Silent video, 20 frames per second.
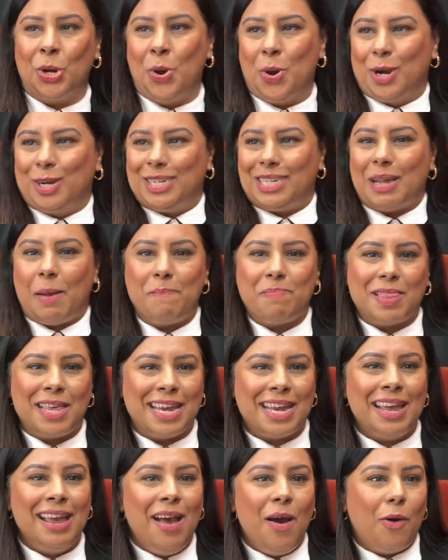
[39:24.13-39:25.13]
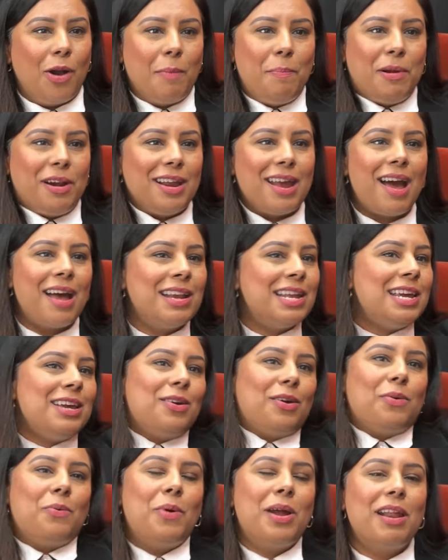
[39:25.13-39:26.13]
or something or biryani
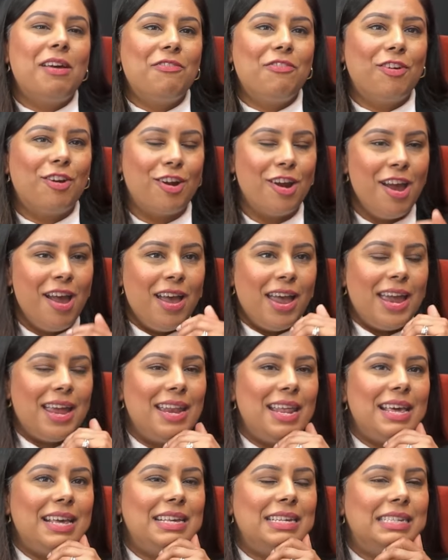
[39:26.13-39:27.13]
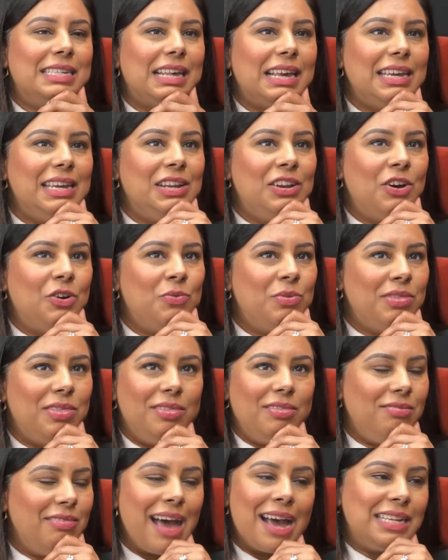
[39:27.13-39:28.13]
or whatever it is you know
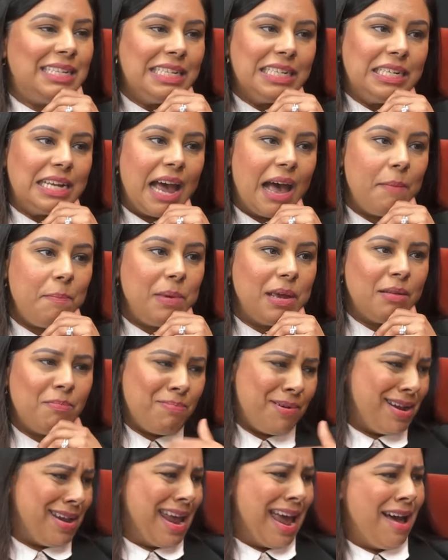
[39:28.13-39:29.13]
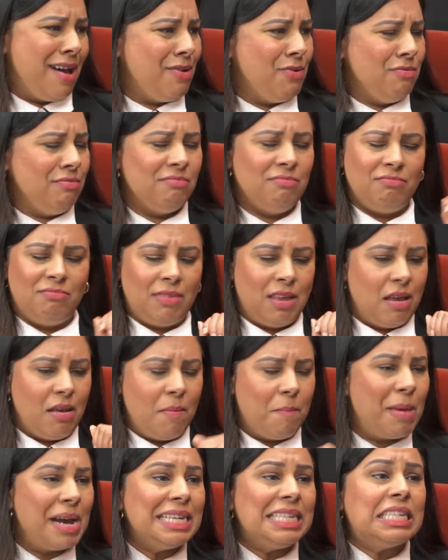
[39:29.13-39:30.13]
that didn't happen. But, but now
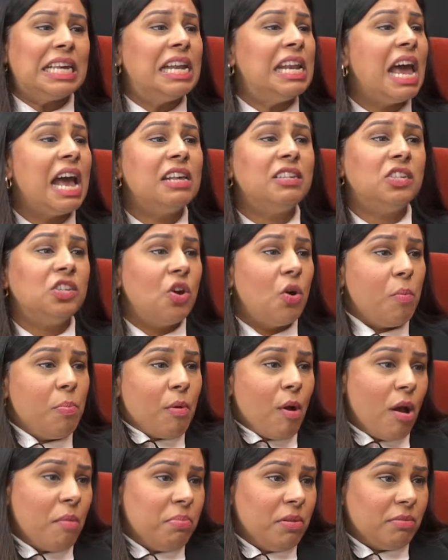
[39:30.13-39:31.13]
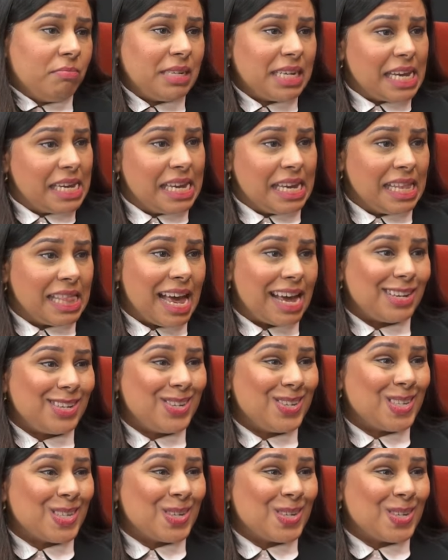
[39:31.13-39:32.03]
these my kids, son has no problem taking that to